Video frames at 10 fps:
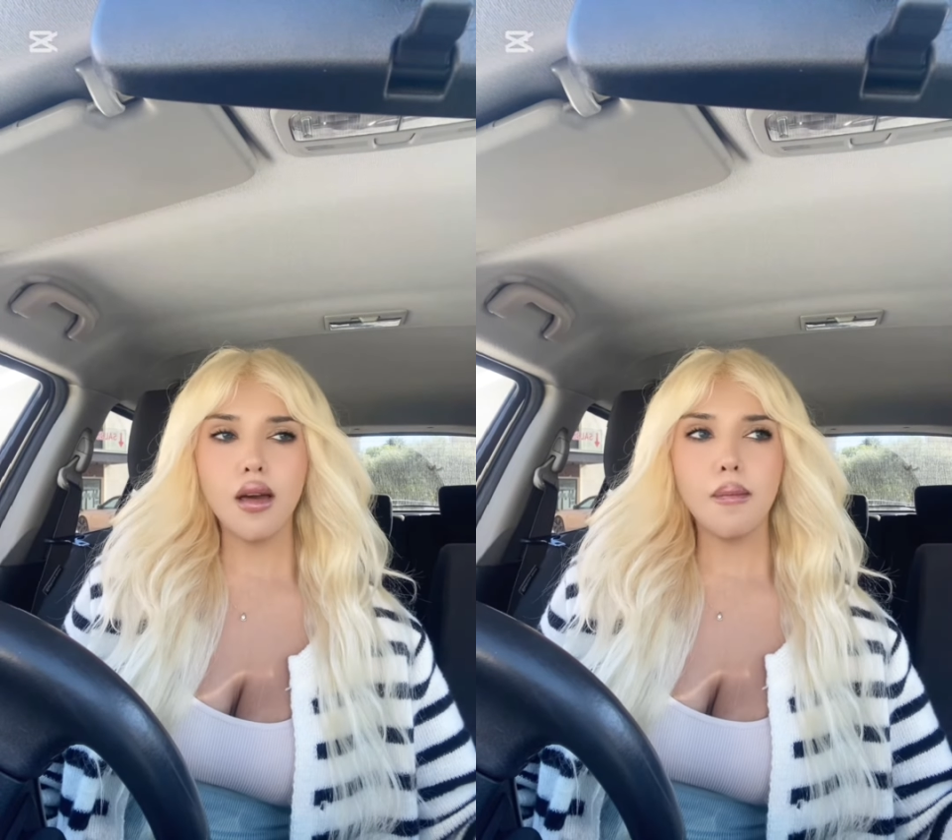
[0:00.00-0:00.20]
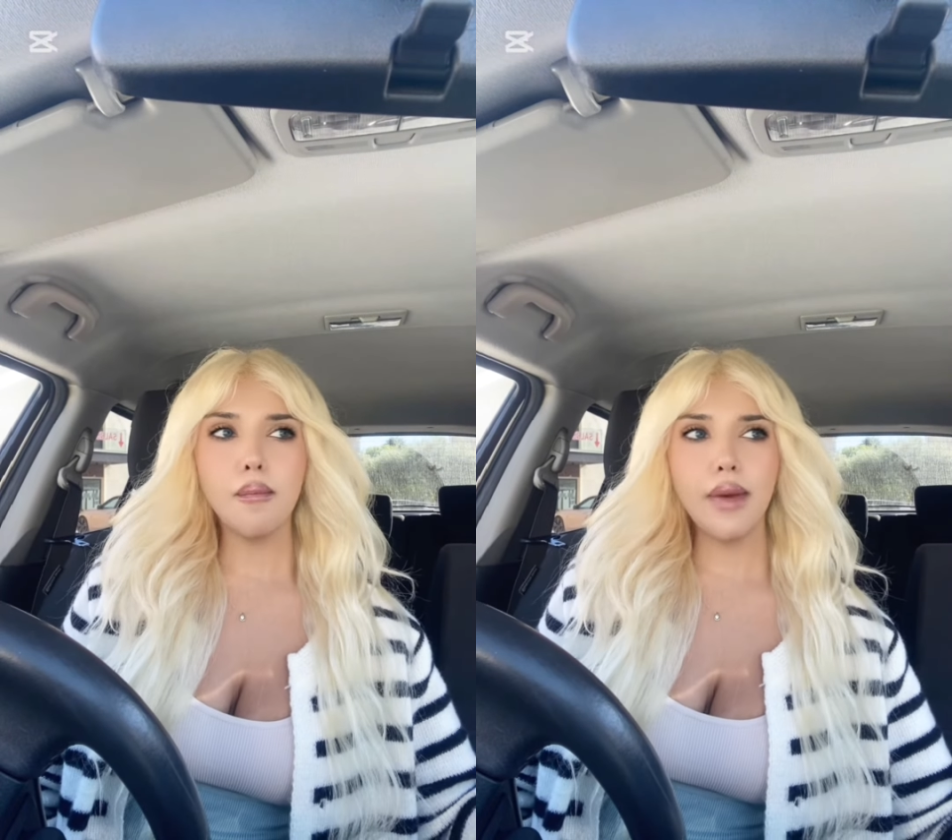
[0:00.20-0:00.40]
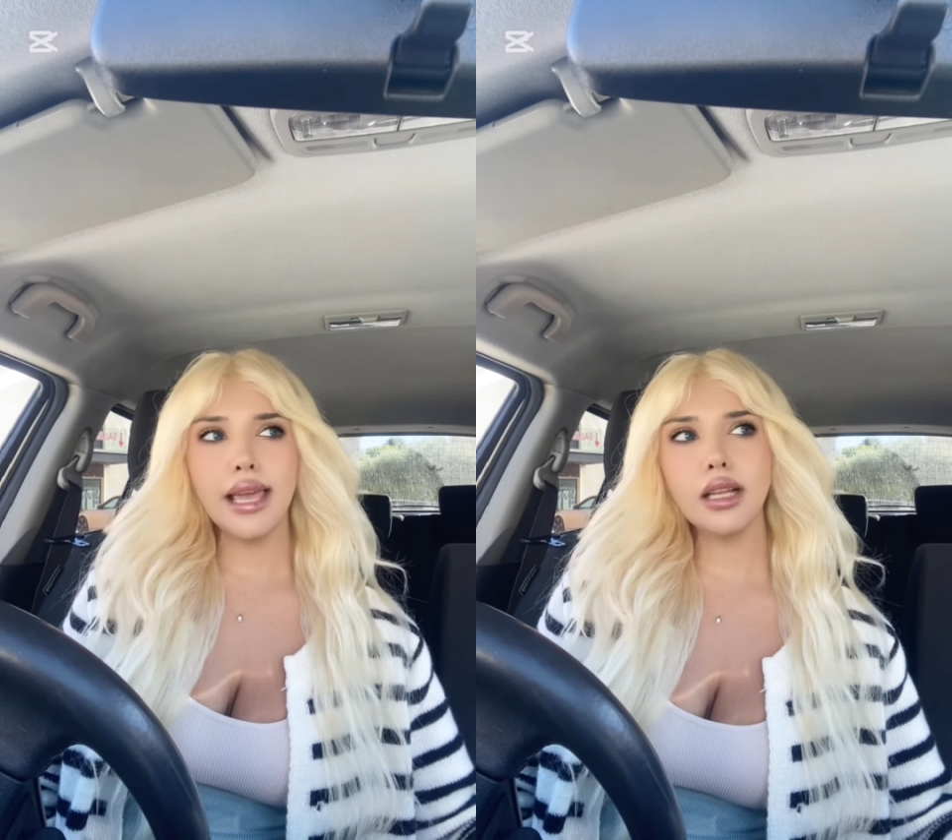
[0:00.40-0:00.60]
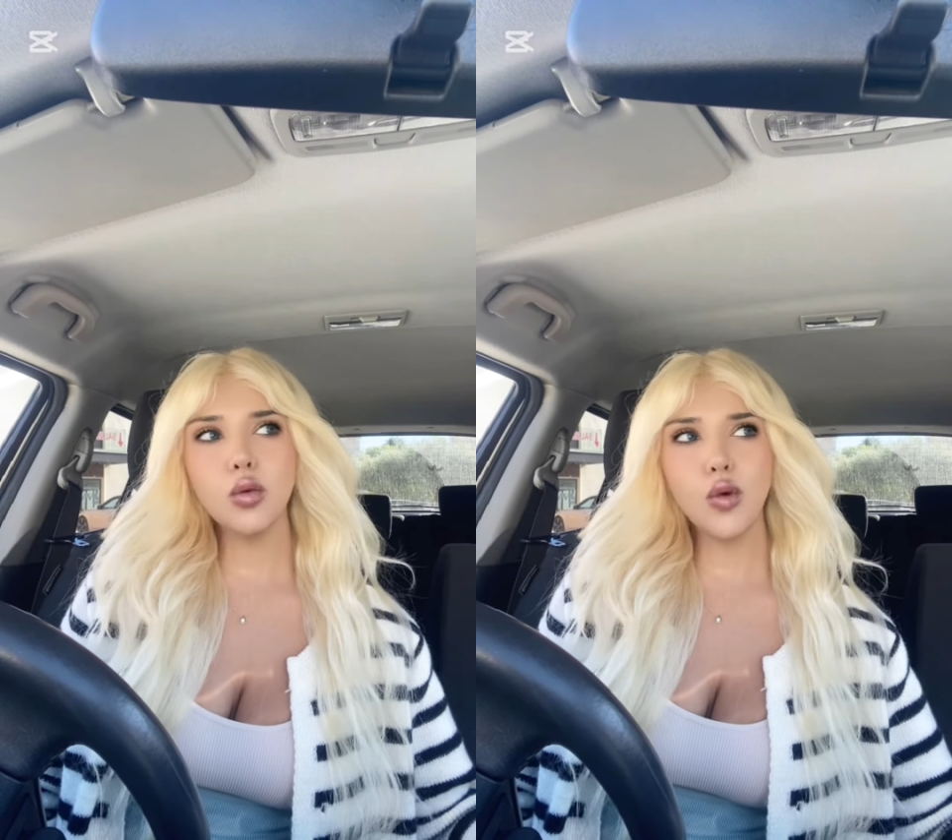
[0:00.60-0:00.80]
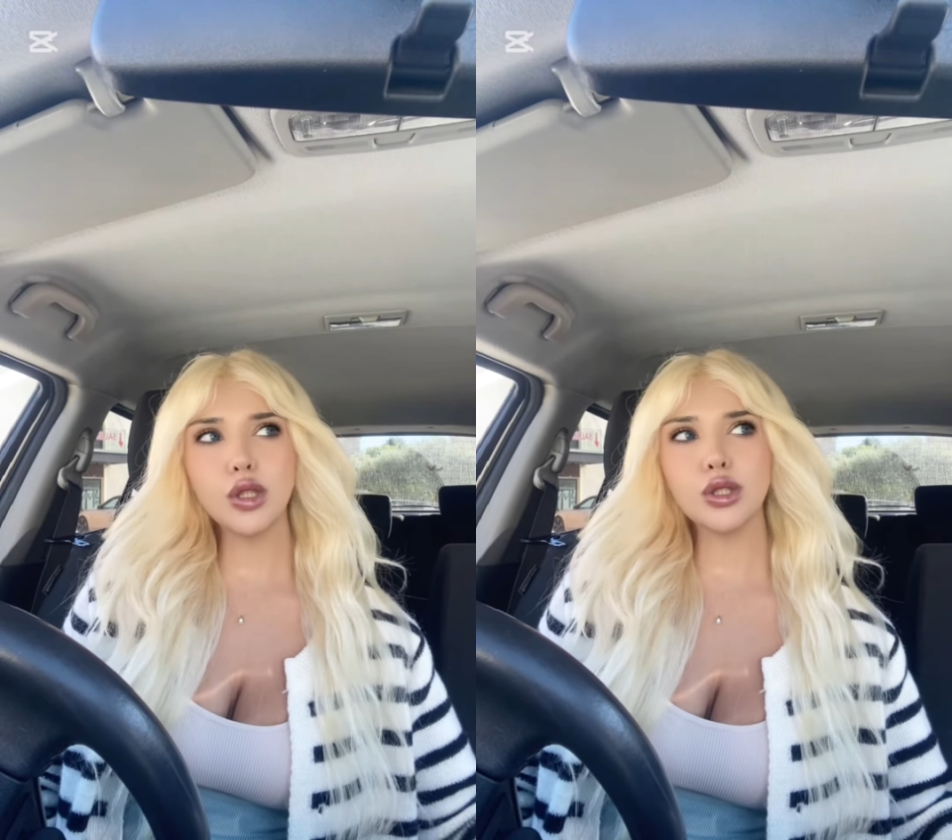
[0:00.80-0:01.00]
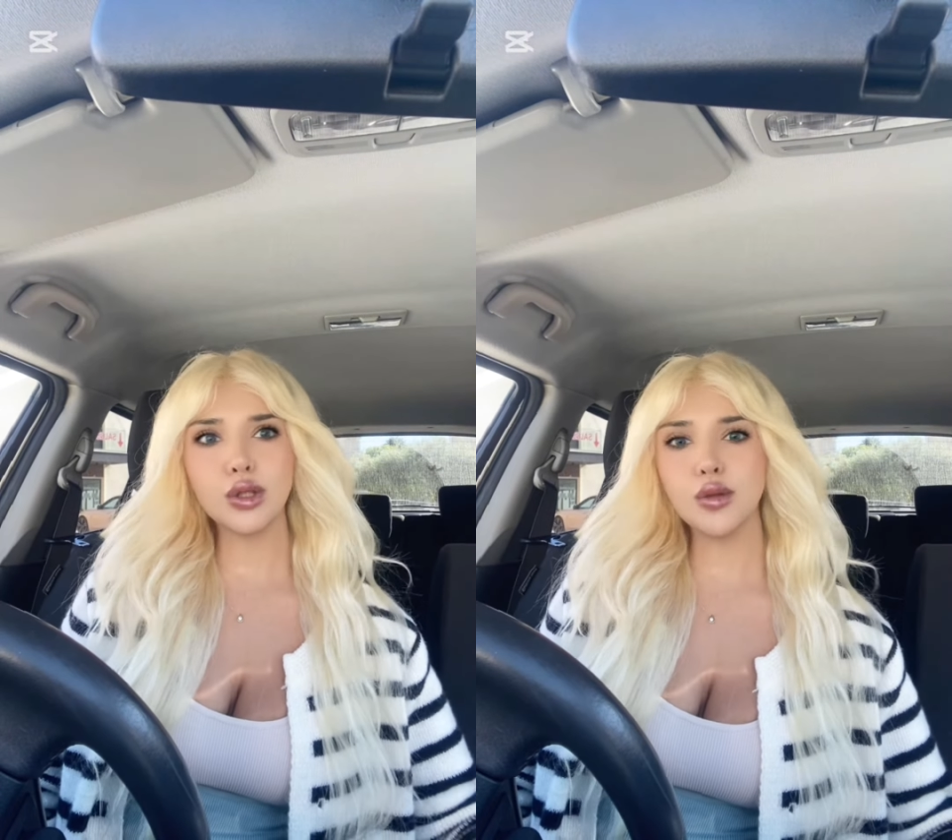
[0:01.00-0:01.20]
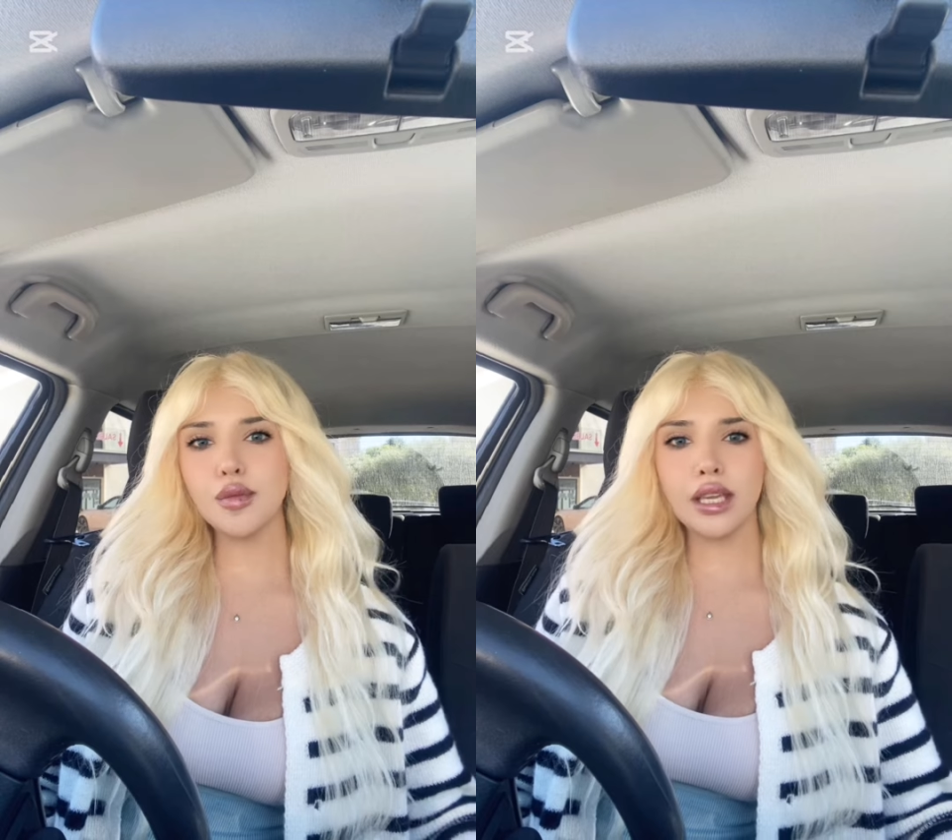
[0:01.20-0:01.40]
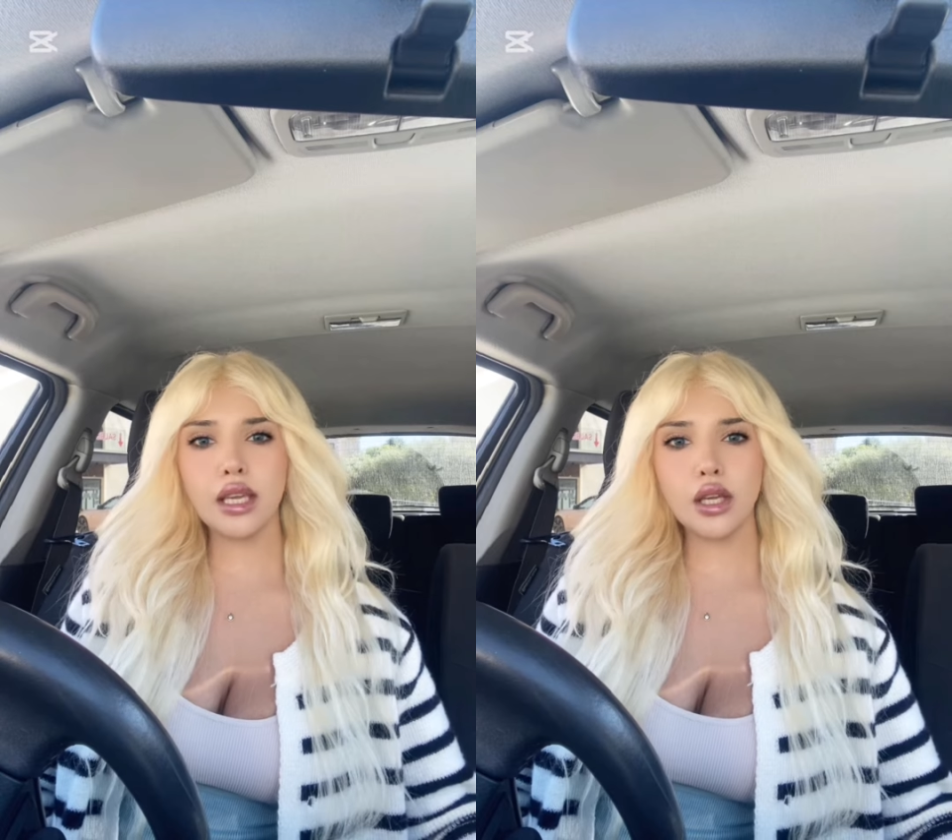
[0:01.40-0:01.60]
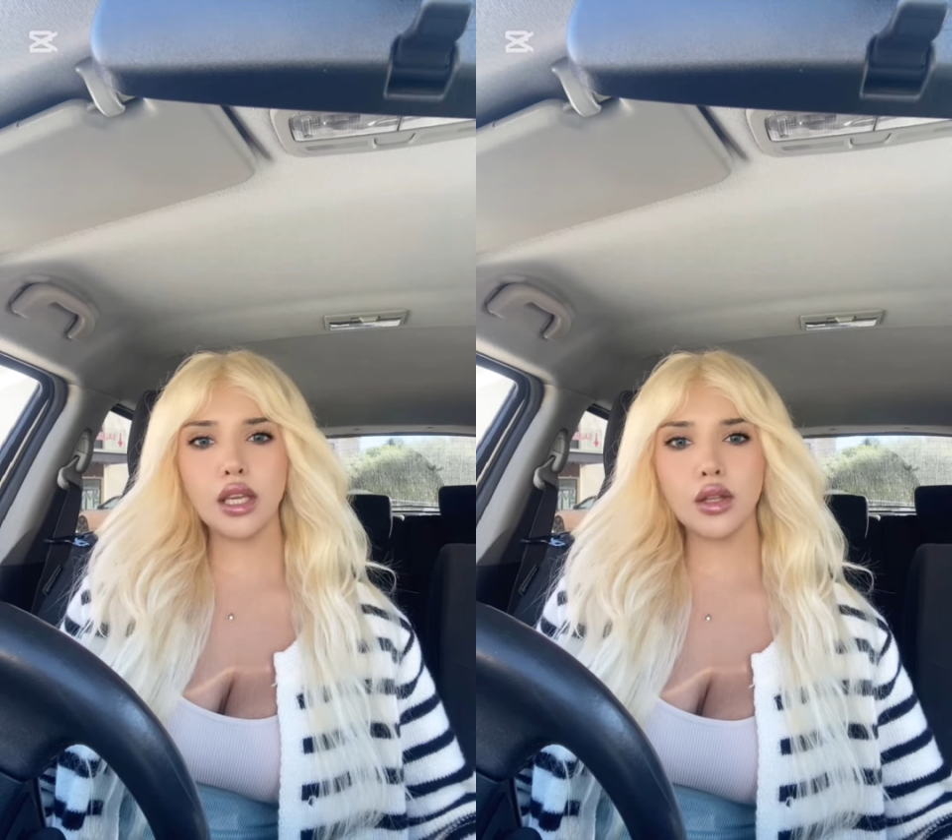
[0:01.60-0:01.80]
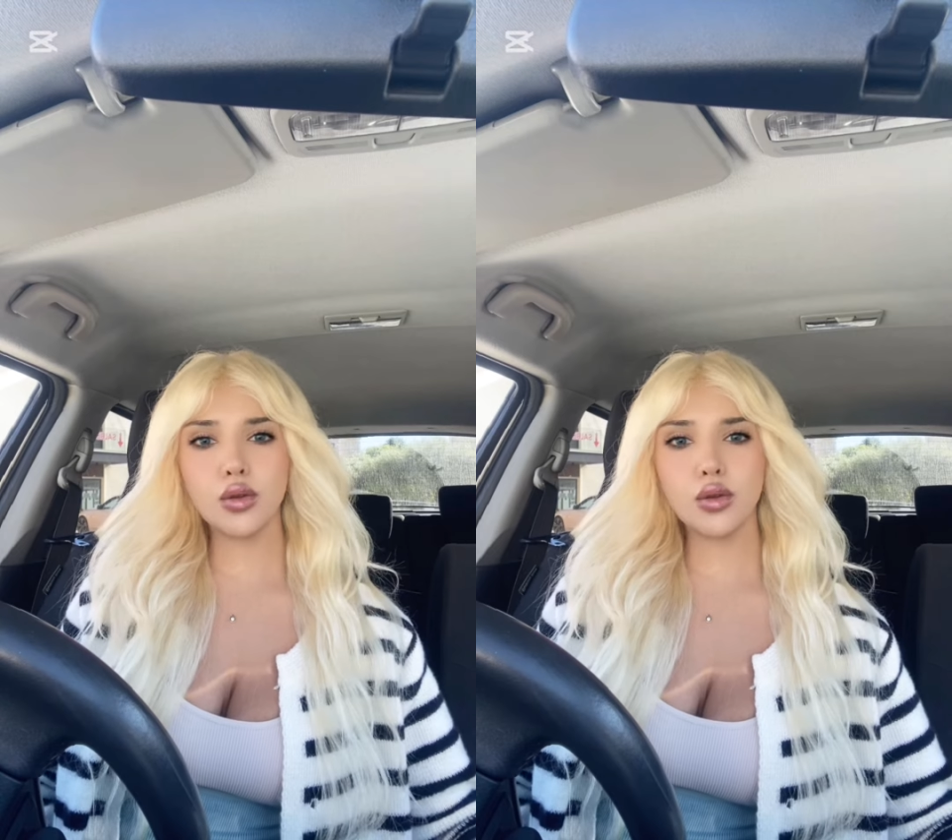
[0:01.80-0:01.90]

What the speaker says: Men wants to be